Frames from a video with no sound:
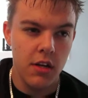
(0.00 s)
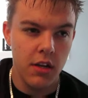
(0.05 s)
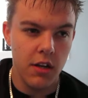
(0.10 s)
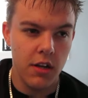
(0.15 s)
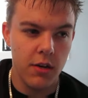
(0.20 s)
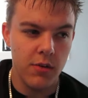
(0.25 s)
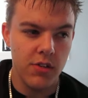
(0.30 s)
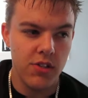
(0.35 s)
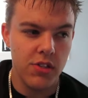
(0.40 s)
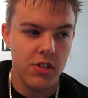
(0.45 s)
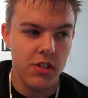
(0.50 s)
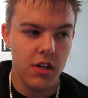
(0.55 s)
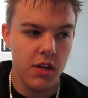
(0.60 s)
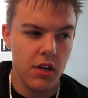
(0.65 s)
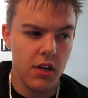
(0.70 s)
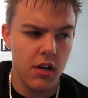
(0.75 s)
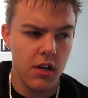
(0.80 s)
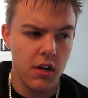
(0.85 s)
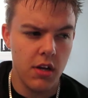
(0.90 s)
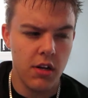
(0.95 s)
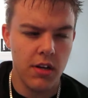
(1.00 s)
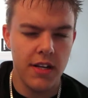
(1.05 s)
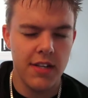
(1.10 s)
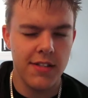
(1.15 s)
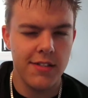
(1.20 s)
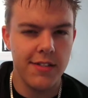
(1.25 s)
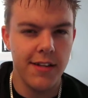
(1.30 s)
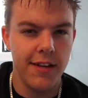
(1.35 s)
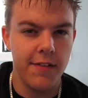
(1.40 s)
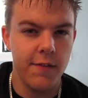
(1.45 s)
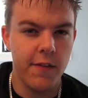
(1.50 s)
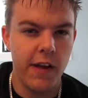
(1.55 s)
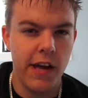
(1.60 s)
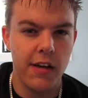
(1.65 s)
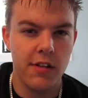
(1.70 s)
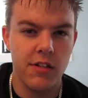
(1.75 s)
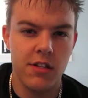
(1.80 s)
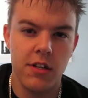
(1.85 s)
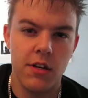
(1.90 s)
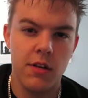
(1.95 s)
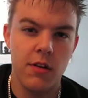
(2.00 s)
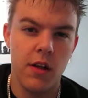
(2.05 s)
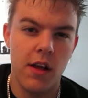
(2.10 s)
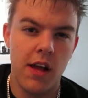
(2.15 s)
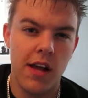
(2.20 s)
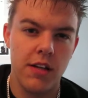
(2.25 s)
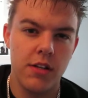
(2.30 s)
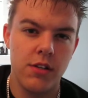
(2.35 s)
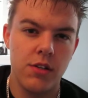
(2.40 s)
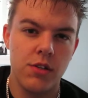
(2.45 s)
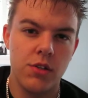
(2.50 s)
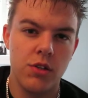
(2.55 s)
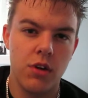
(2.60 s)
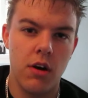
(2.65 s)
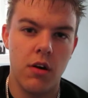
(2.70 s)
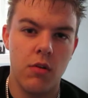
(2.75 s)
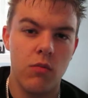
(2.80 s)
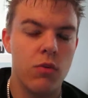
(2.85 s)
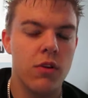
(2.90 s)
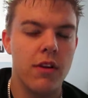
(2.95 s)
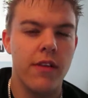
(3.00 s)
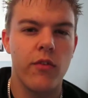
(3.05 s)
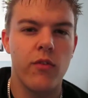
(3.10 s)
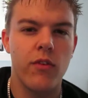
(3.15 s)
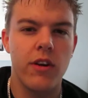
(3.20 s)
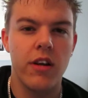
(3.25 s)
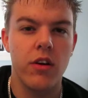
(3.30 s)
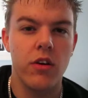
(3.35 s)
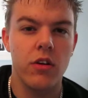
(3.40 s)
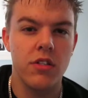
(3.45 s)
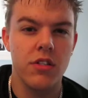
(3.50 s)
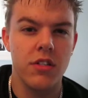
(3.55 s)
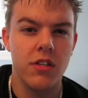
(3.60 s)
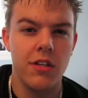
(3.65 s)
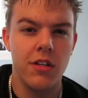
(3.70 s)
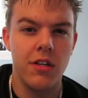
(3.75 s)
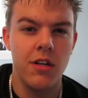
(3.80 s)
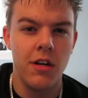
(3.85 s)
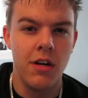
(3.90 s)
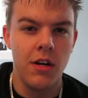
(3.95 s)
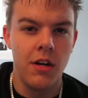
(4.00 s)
You know, which is a kind of sad fact, you know, that child never really got to